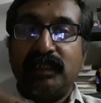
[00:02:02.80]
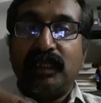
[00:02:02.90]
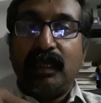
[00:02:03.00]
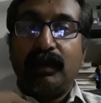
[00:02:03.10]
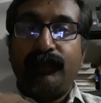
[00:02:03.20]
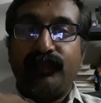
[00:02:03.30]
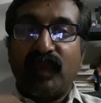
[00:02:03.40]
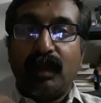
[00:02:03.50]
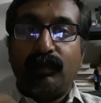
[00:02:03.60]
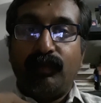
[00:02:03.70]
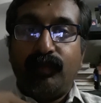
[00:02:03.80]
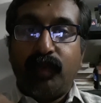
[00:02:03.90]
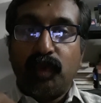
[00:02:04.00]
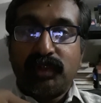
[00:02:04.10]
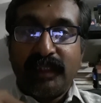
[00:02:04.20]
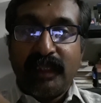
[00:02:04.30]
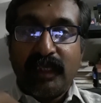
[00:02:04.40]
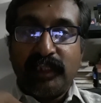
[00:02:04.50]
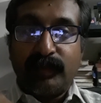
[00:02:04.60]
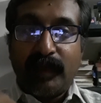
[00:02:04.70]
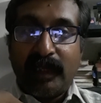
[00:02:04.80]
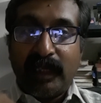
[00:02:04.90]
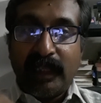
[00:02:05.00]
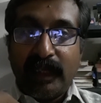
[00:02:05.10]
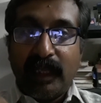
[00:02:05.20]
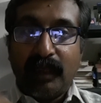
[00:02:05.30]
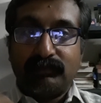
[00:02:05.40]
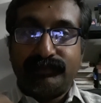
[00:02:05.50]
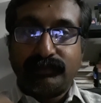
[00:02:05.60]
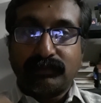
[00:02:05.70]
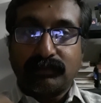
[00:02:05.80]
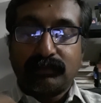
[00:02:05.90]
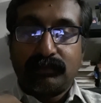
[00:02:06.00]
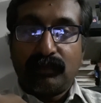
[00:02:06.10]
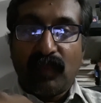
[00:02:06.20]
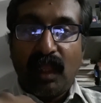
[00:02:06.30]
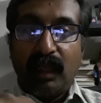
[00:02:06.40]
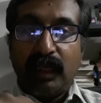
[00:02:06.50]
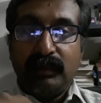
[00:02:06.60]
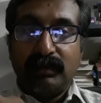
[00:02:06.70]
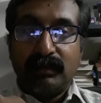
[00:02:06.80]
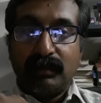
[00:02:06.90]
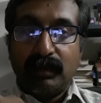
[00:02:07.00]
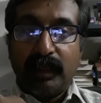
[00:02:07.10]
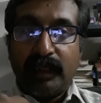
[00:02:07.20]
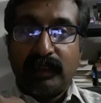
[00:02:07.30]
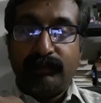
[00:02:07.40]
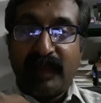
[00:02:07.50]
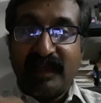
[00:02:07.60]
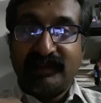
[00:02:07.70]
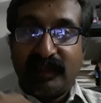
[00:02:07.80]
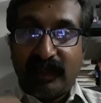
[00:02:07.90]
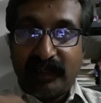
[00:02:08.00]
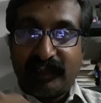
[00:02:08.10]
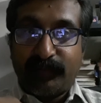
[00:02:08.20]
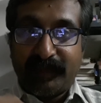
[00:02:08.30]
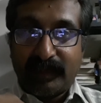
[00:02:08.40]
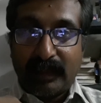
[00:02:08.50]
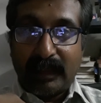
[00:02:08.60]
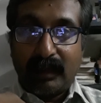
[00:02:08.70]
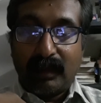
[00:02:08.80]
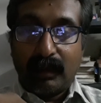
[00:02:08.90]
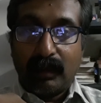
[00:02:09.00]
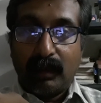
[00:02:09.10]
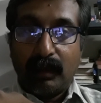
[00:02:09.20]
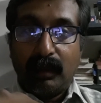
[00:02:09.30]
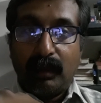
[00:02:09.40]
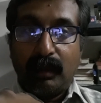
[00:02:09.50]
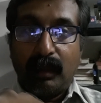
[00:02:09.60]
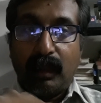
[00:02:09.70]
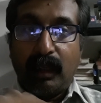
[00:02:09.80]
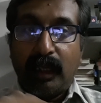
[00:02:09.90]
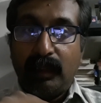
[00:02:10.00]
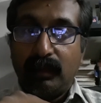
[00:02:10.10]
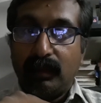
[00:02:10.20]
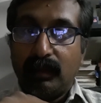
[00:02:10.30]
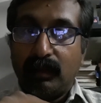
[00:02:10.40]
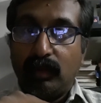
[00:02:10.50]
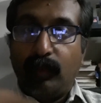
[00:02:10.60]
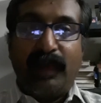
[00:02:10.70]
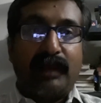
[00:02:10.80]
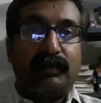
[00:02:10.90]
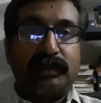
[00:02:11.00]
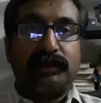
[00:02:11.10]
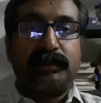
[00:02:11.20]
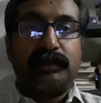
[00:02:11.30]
in the posterior ethmoidal area and at the maxillary line especially, and go backwards.